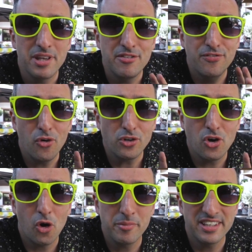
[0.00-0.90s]
before
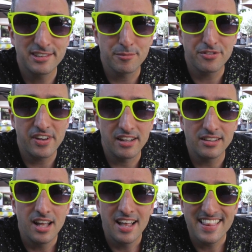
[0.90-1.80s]
communism
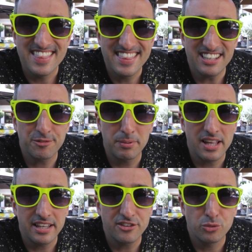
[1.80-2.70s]
fell, this
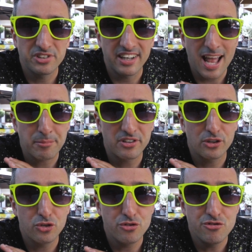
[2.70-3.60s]
place was an
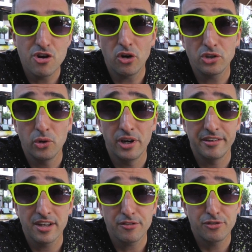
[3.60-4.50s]
absolute no-go
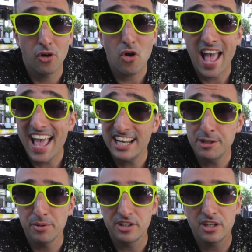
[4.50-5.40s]
area for
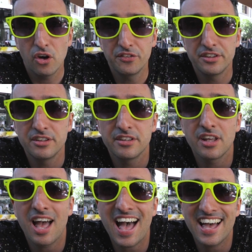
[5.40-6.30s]
anybody other than
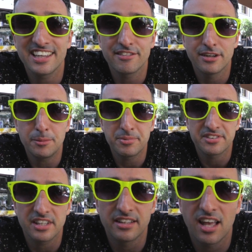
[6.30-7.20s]
the
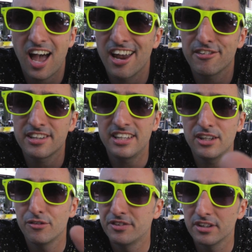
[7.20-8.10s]
higher-ups in the
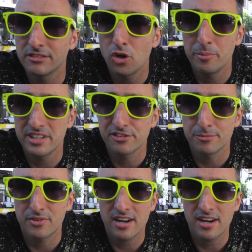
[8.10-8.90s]
hierarchy of the communism